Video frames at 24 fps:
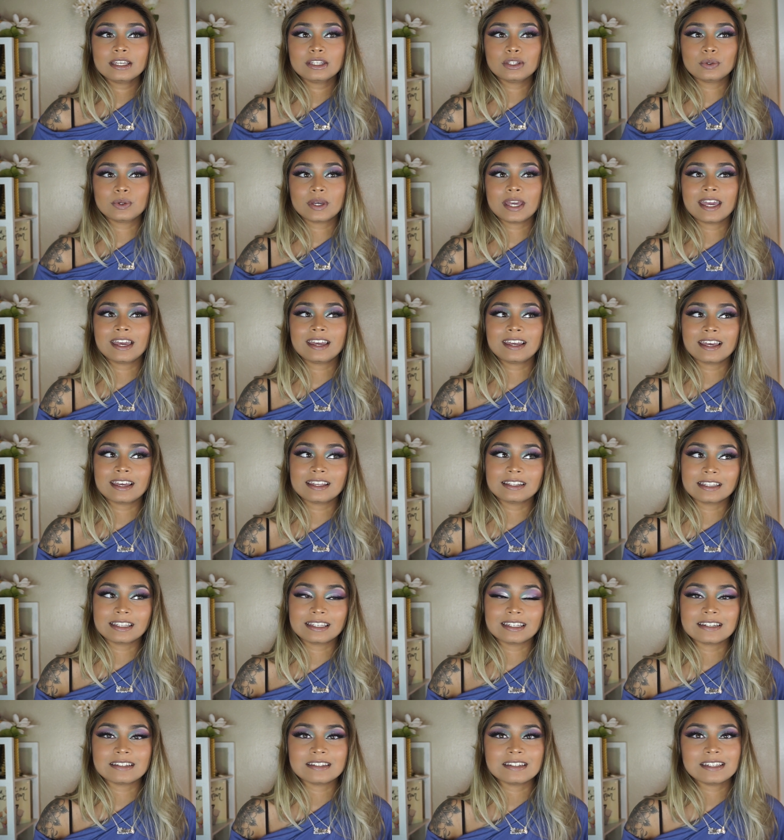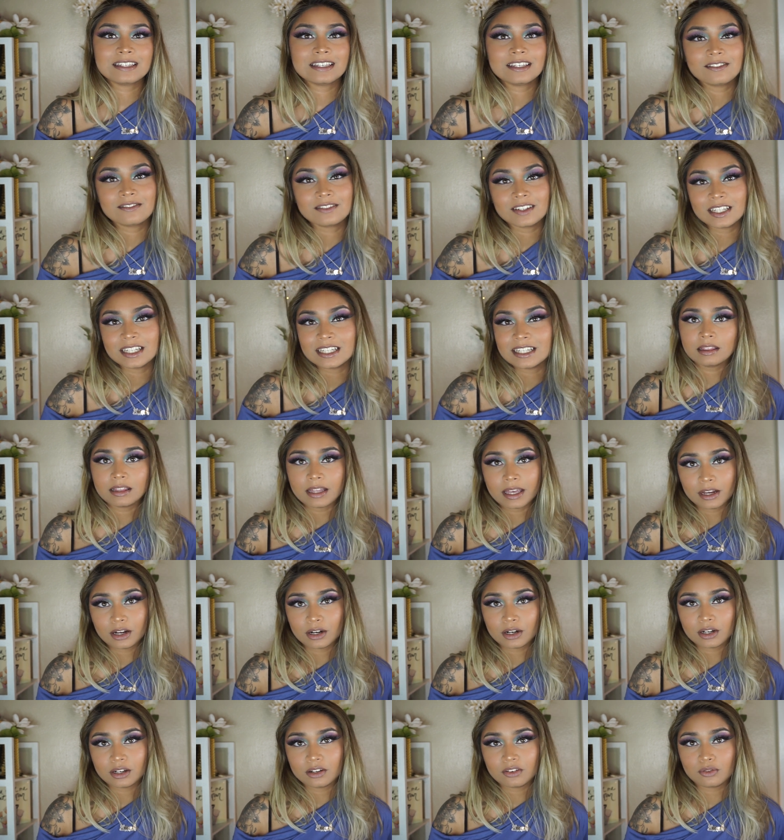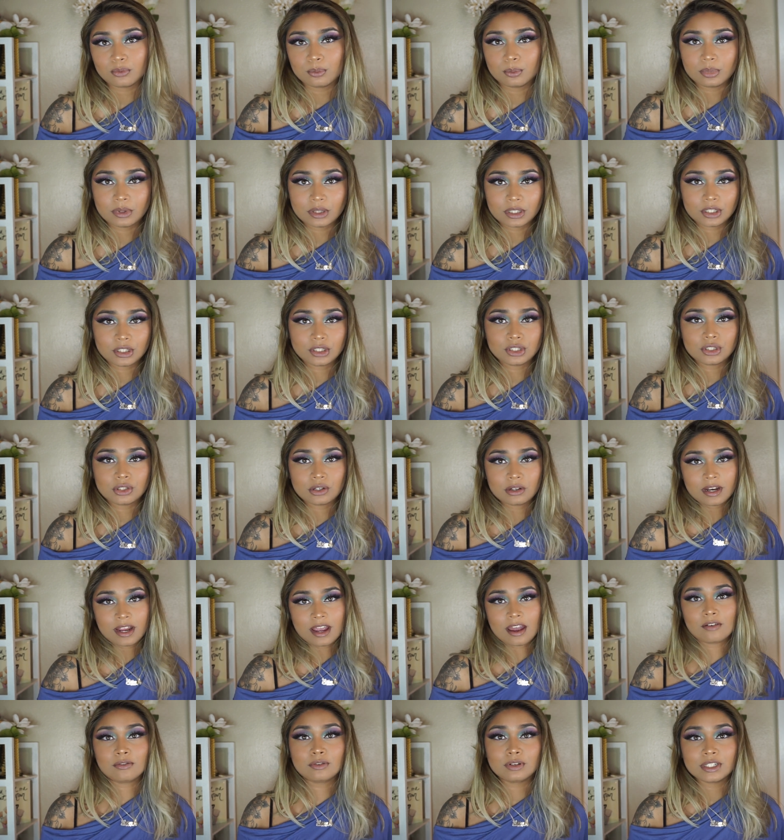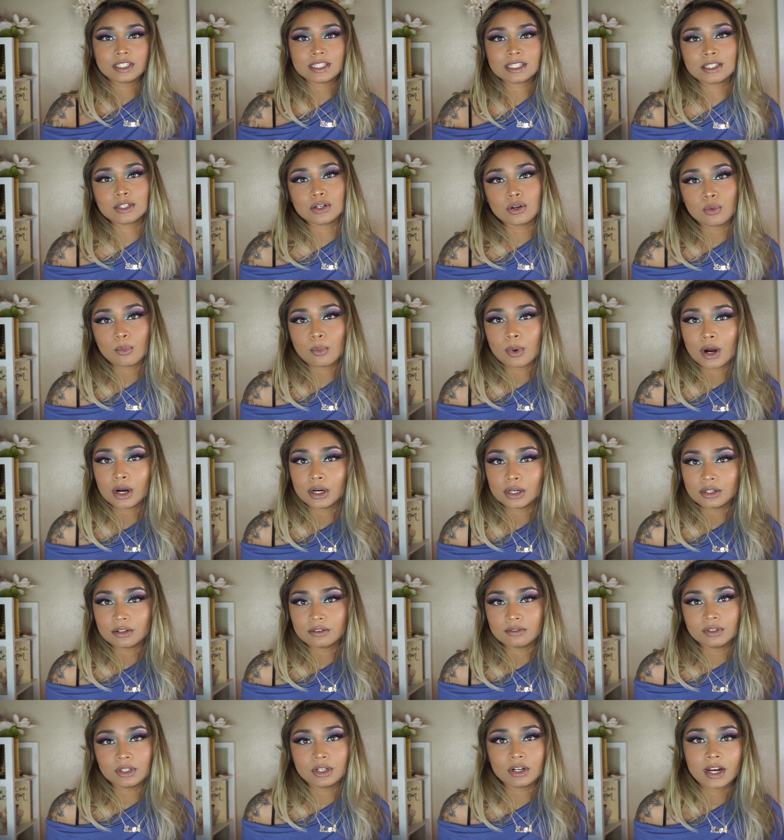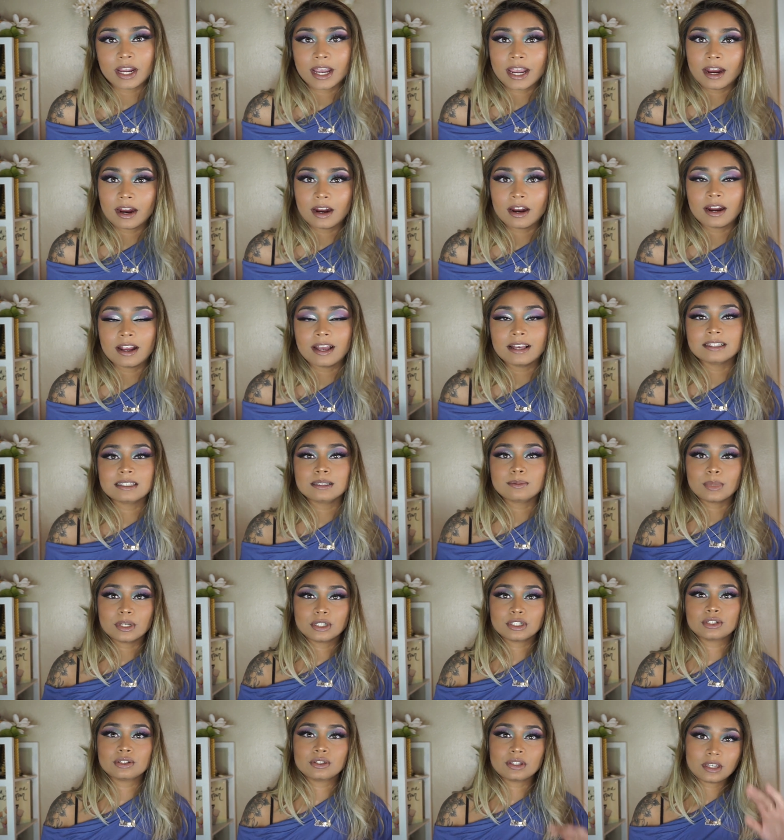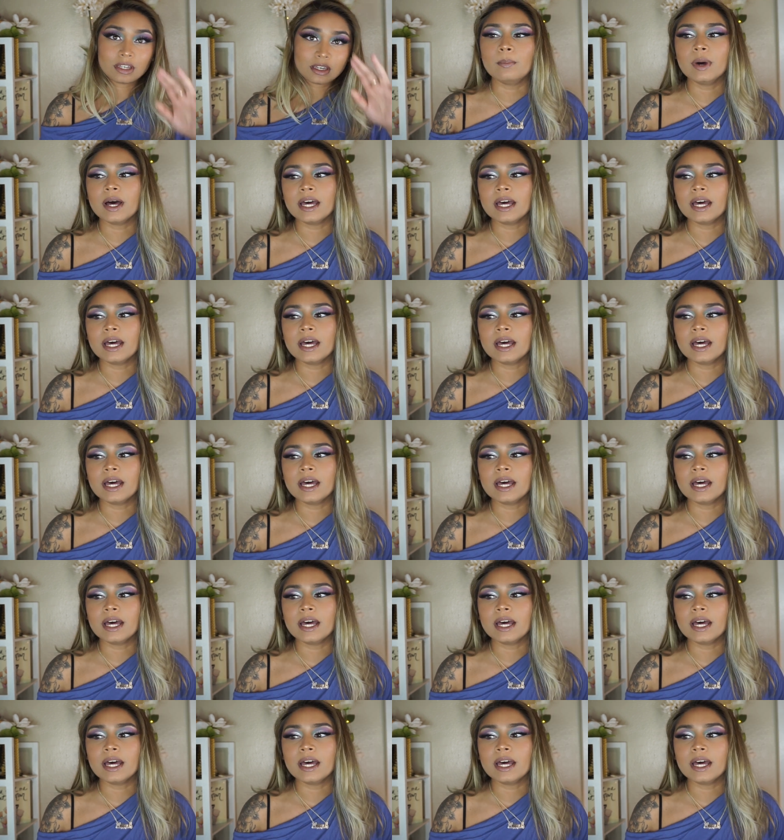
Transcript: you can't get like an even layer of bleach on every single part of your hair especially.